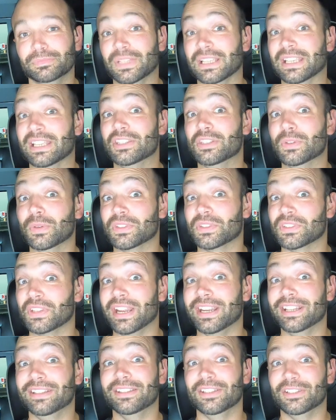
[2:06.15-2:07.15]
gets you
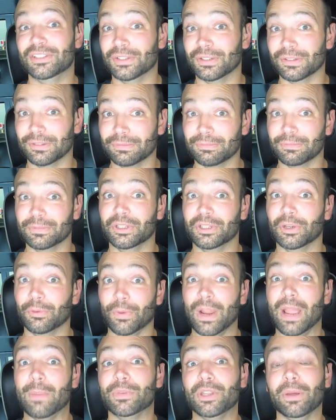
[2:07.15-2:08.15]
excited, that you're
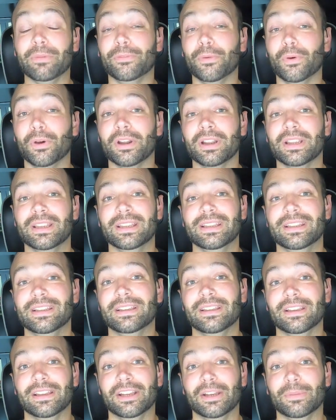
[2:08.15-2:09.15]
ramped up for,
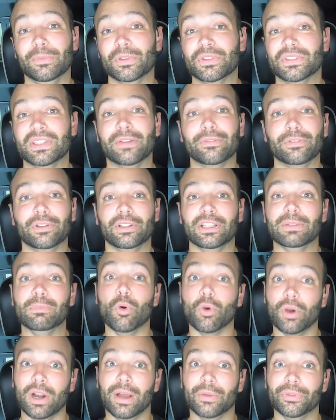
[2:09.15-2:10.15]
there's definitely
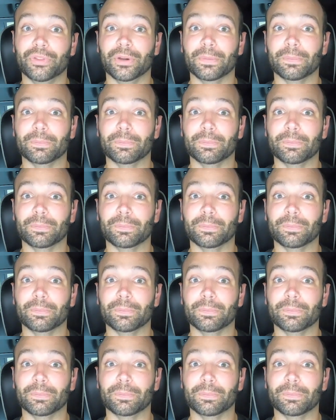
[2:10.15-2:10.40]
more out there.